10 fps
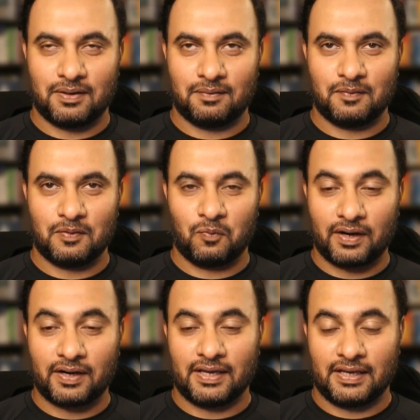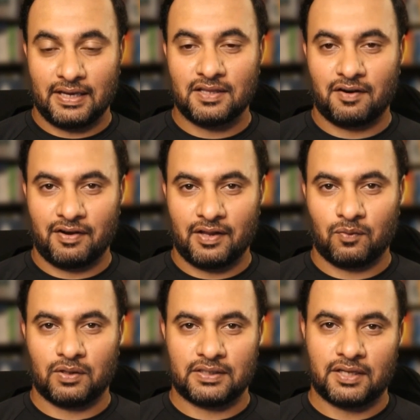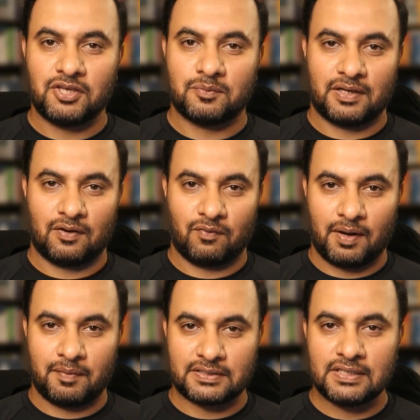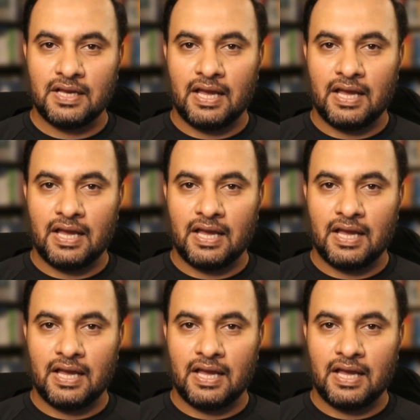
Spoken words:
working in the real world, in the human environments.